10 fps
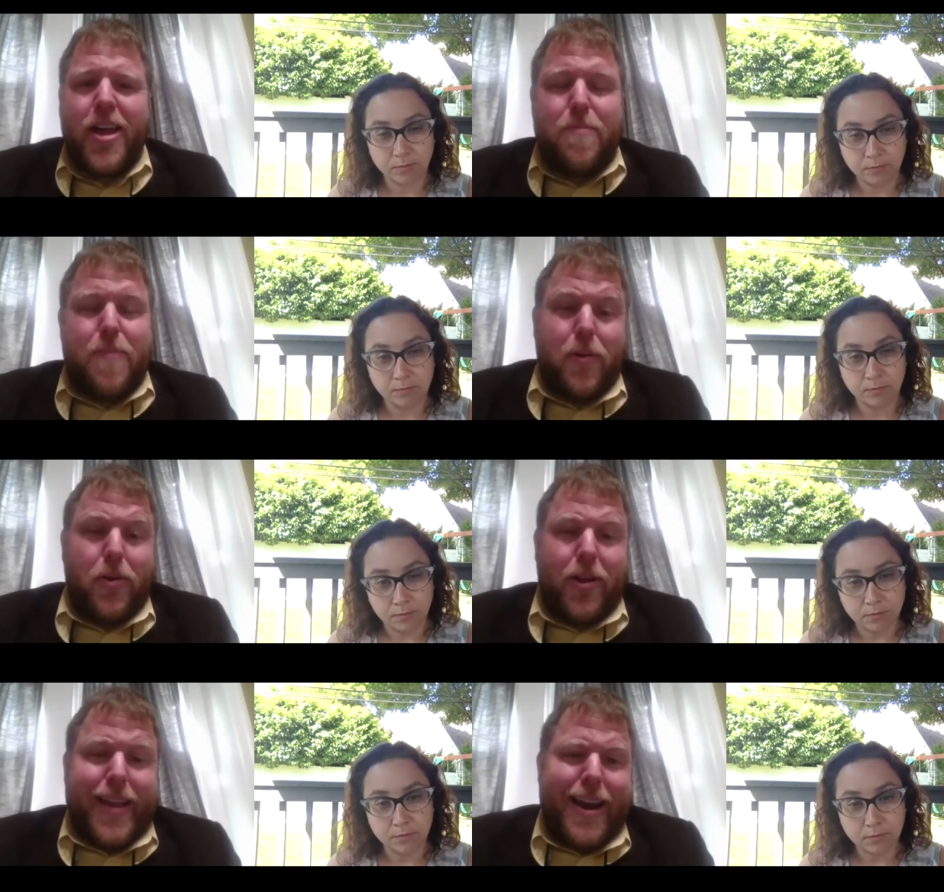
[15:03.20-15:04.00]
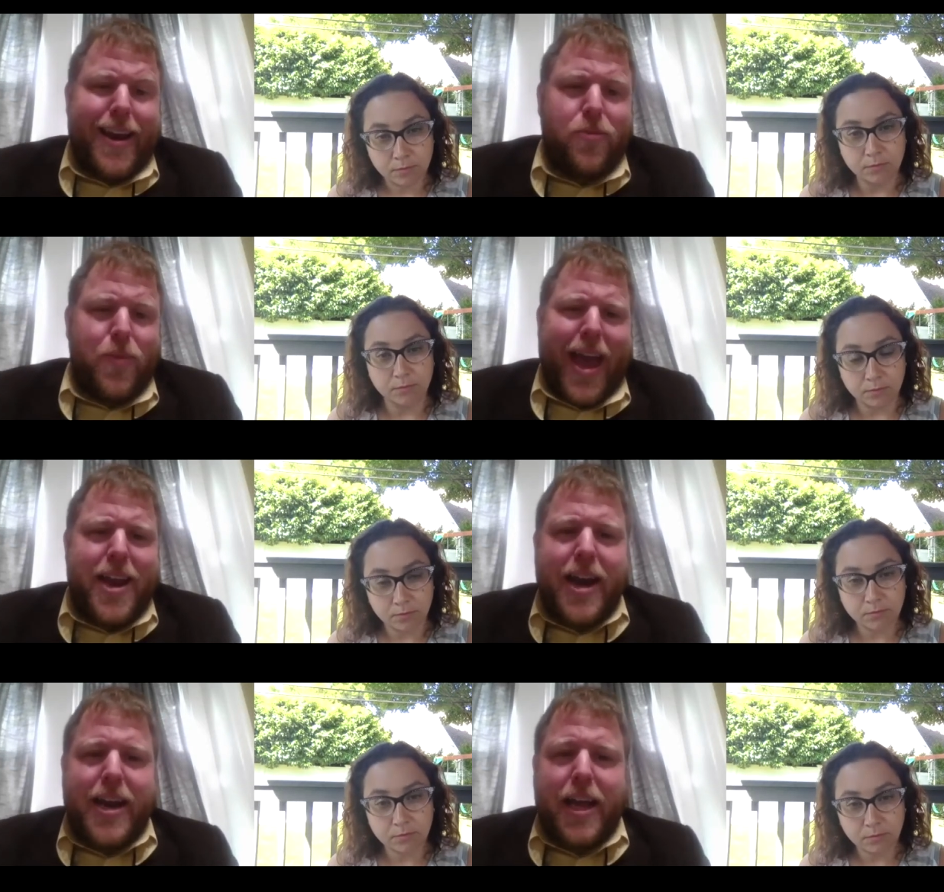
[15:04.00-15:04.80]
Speaker 1: people looked at it as we had
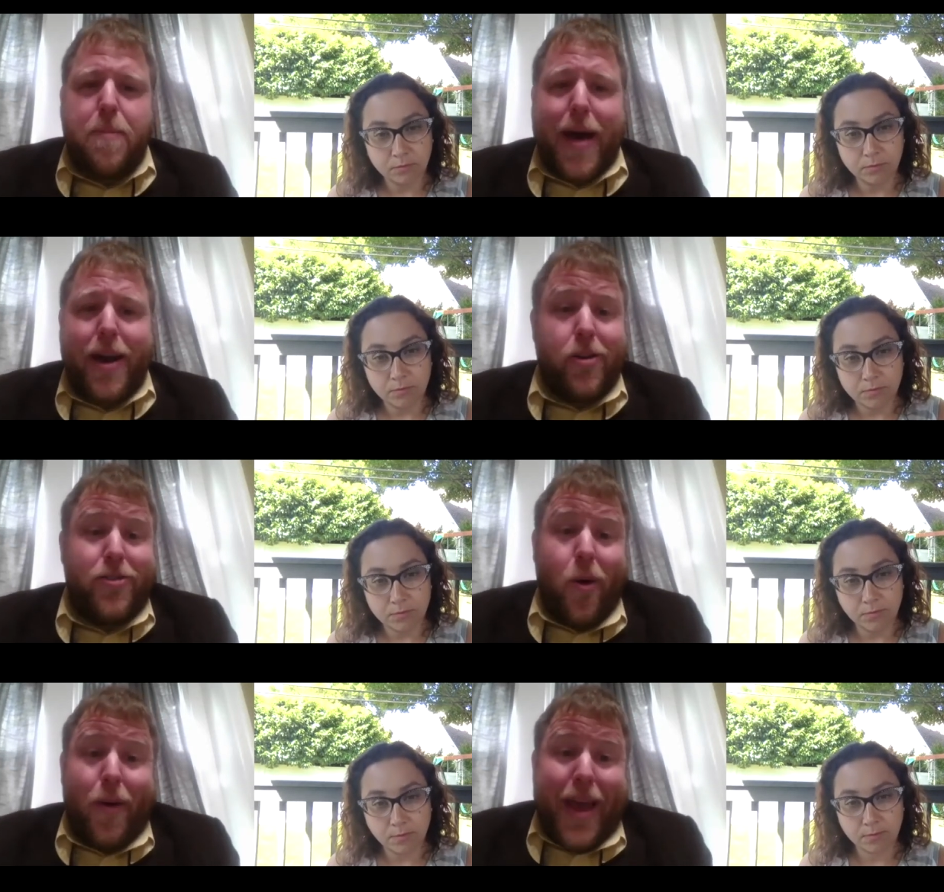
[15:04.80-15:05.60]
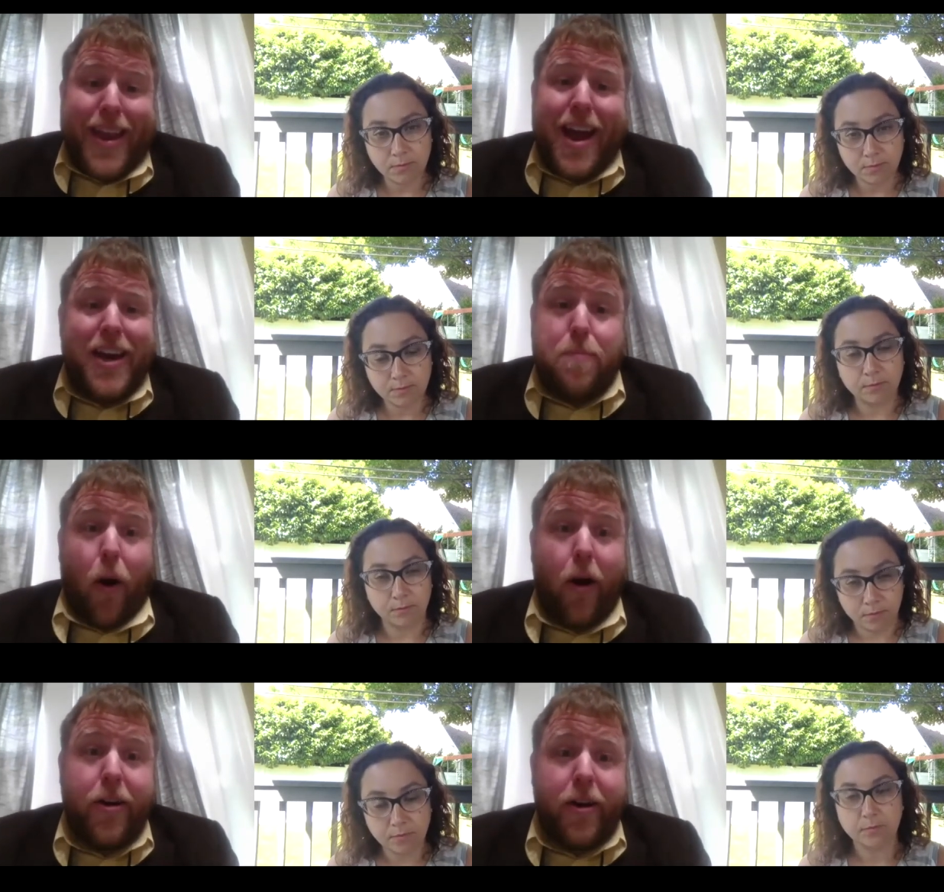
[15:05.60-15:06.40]
90 competitors. No, we had 90
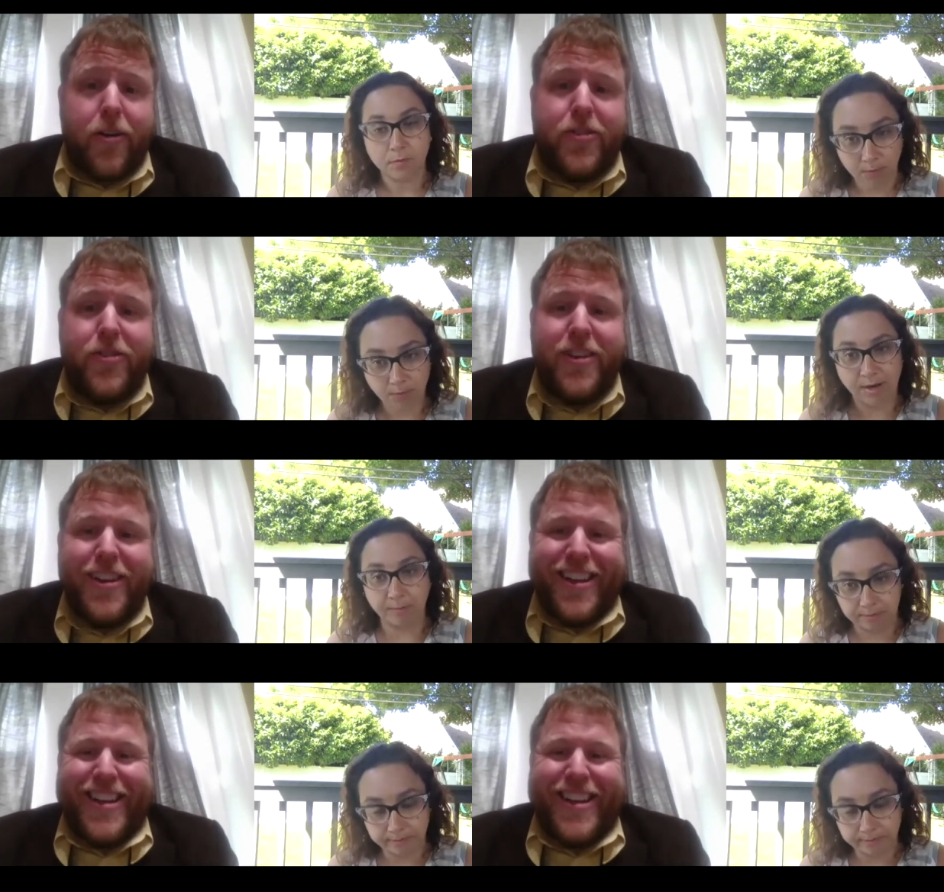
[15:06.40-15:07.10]
partners. Right.